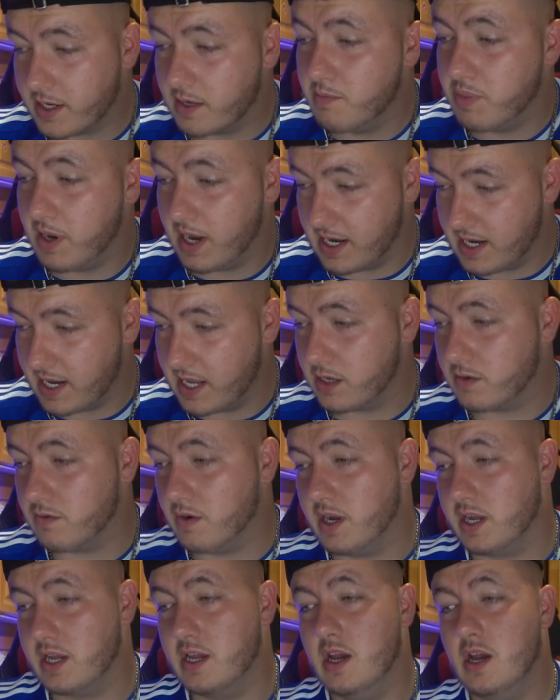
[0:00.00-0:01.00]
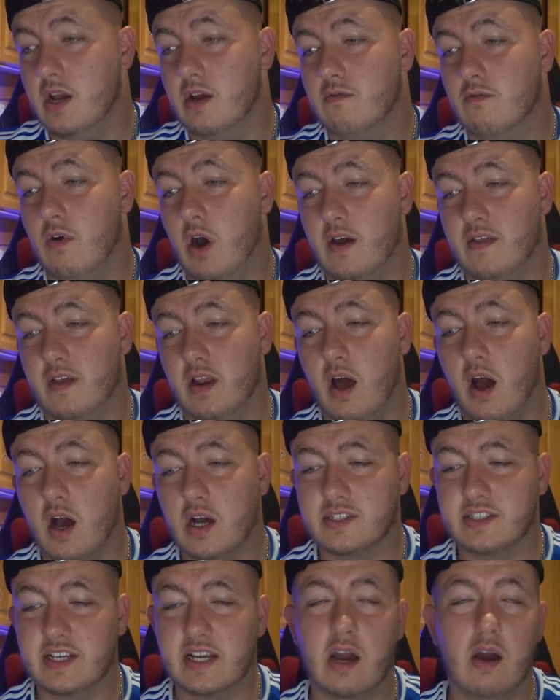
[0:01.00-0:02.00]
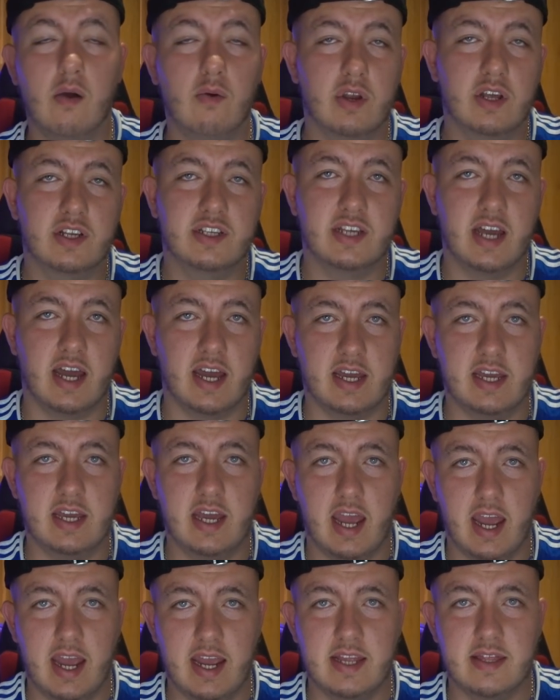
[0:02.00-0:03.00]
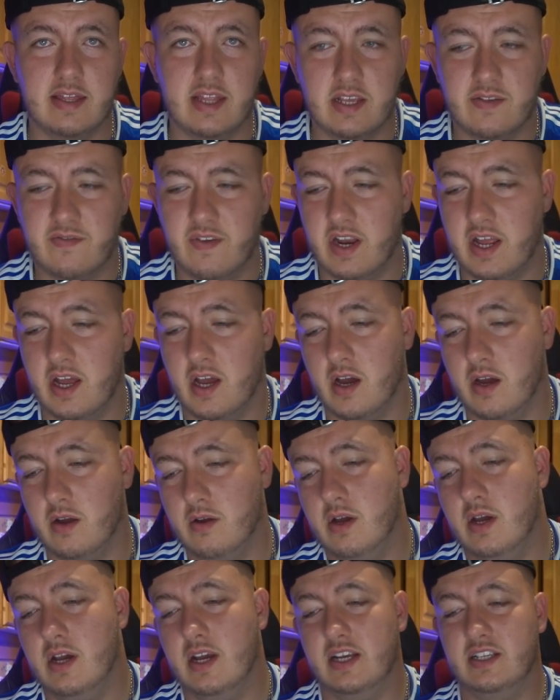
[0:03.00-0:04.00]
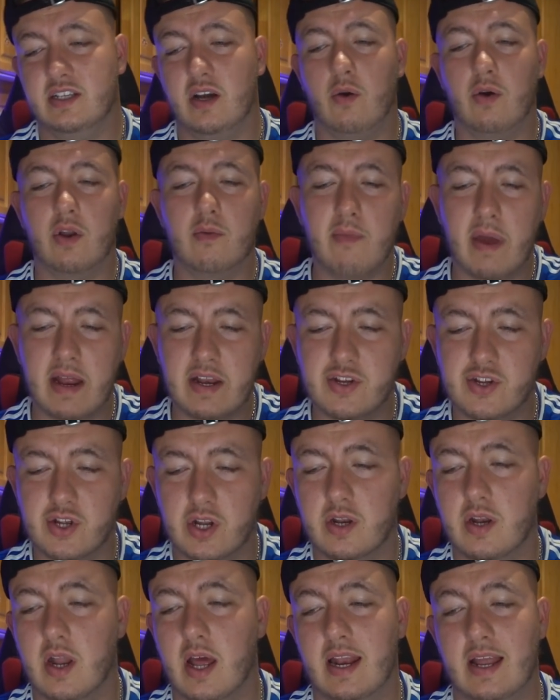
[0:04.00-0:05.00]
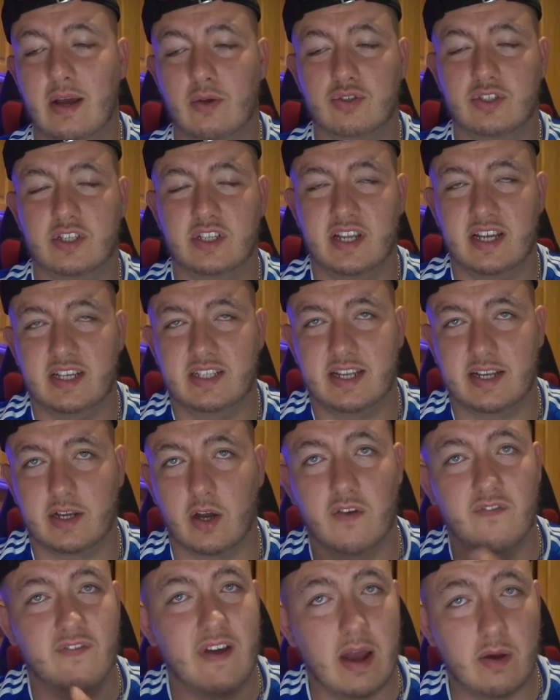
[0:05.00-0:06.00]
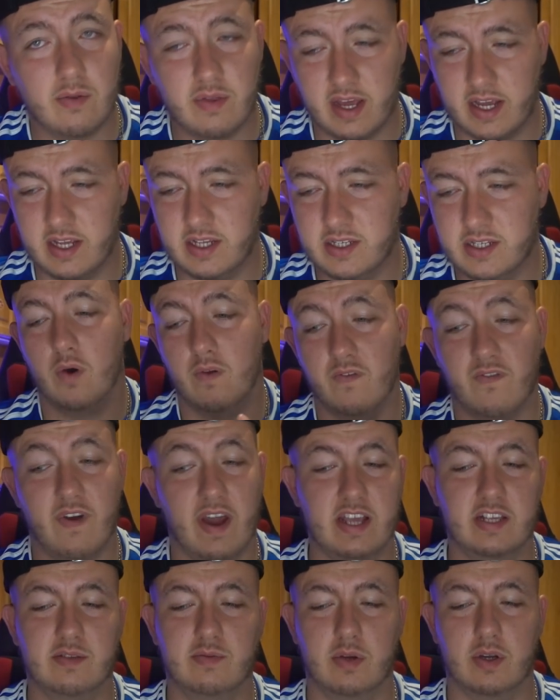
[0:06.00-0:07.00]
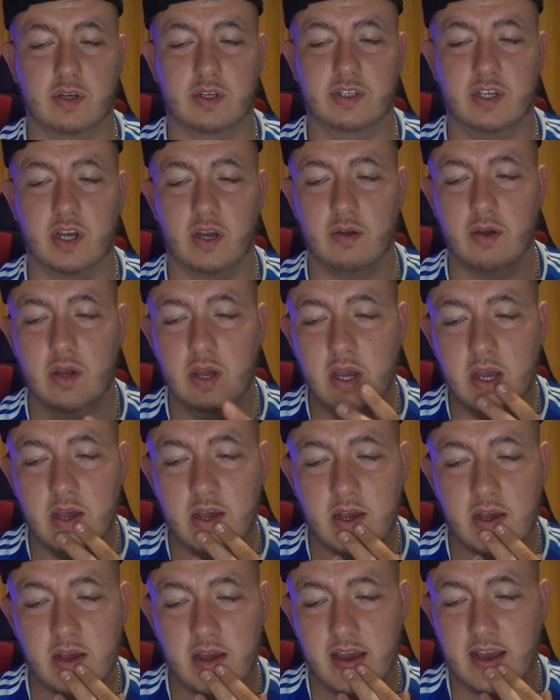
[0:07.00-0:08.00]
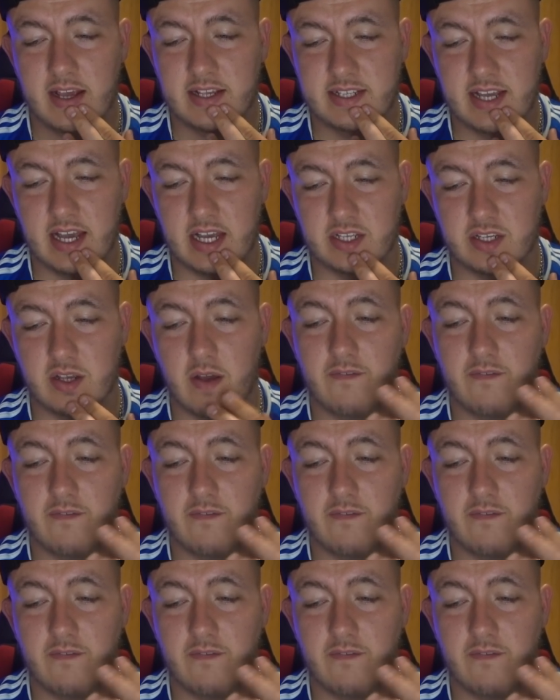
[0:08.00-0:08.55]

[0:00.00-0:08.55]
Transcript: I completely agree. Right, the last thing I want to say in this video is I want to mention a little statistic. I found this on Facebook, so it says,